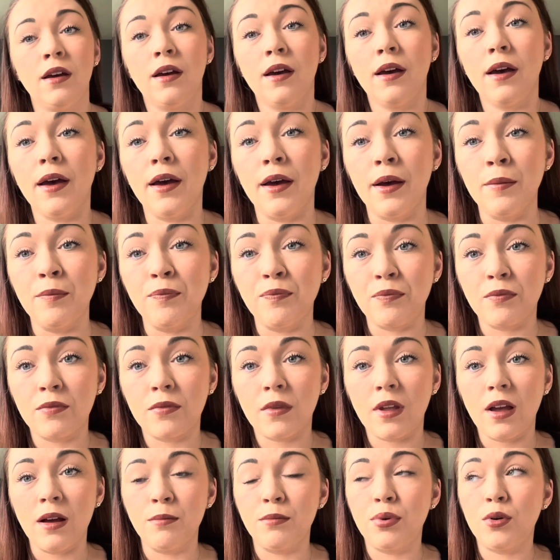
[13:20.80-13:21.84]
And
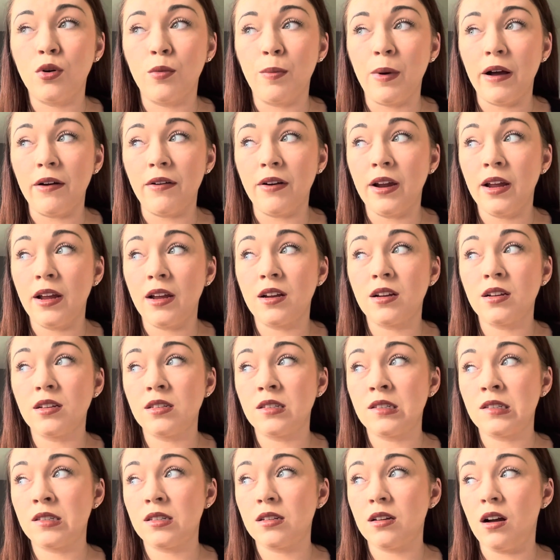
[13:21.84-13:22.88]
poor Barry,
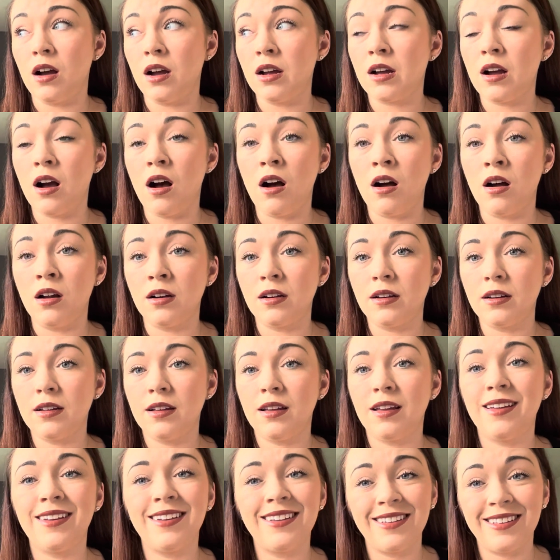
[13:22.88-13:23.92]
because I can't
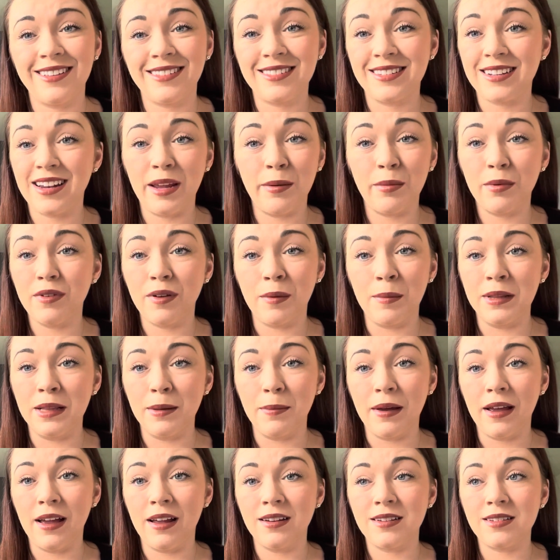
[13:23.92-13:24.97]
sleep with him in the
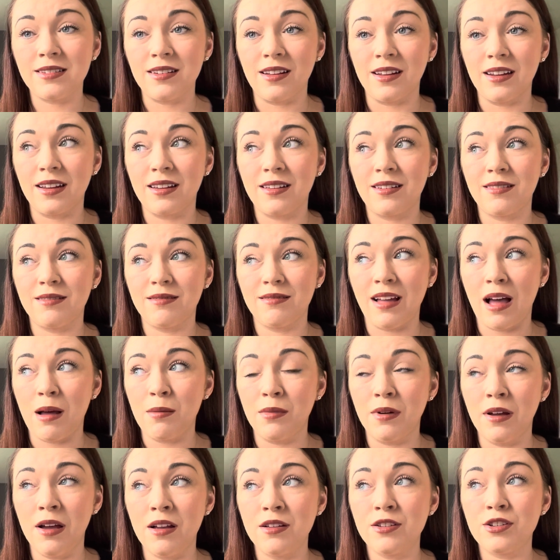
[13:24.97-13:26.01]
bed like that
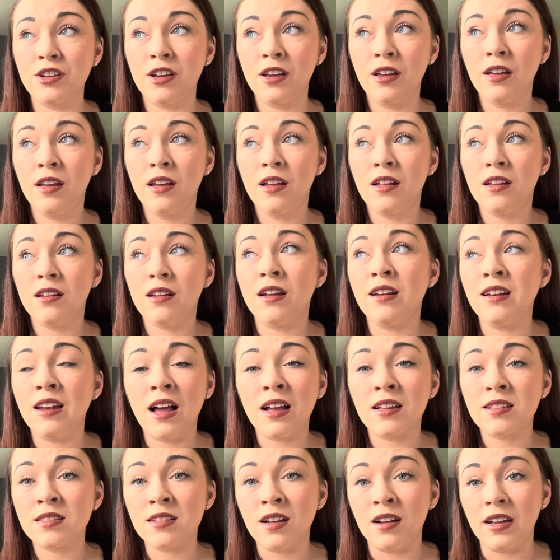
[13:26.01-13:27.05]
much. Like,
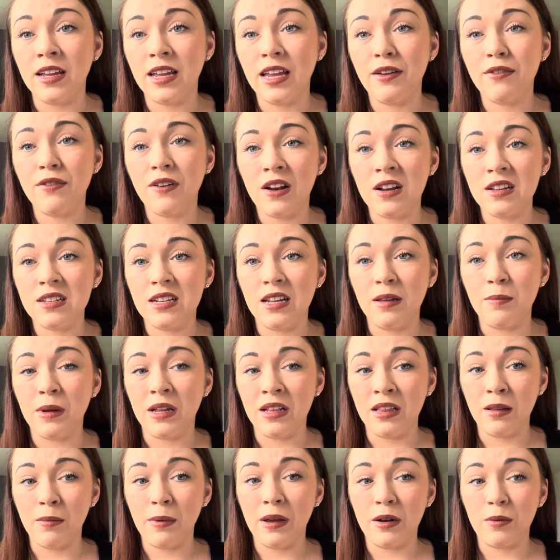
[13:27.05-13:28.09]
last night he fell asleep
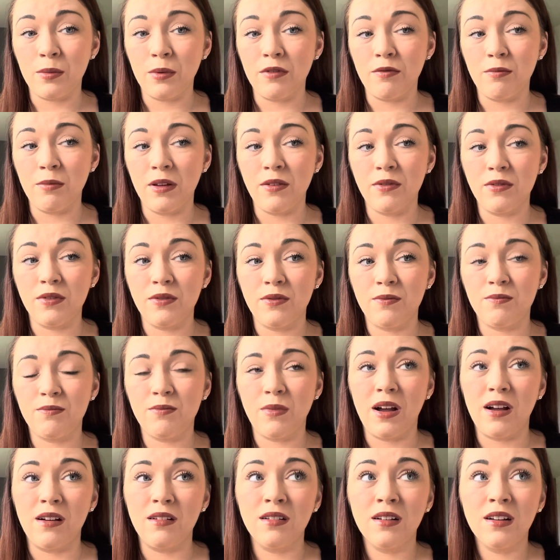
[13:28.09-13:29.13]
in the bed with me for
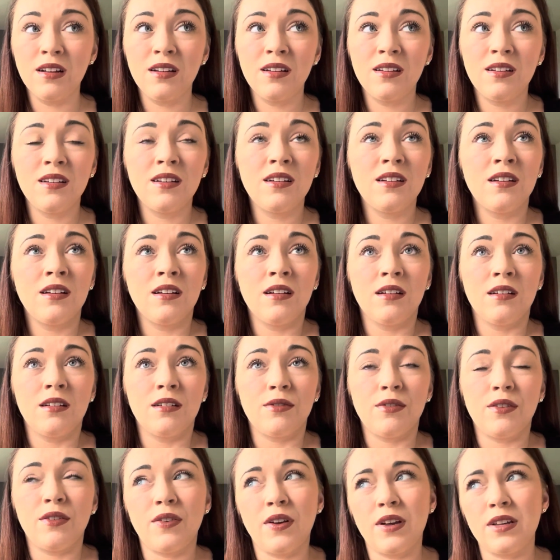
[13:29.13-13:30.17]

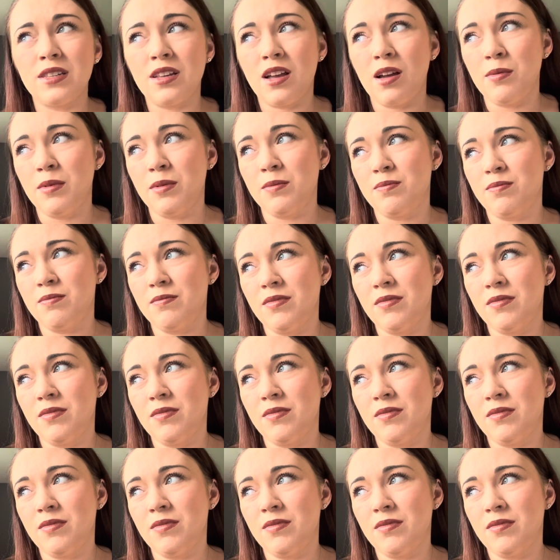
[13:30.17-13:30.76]
the first time in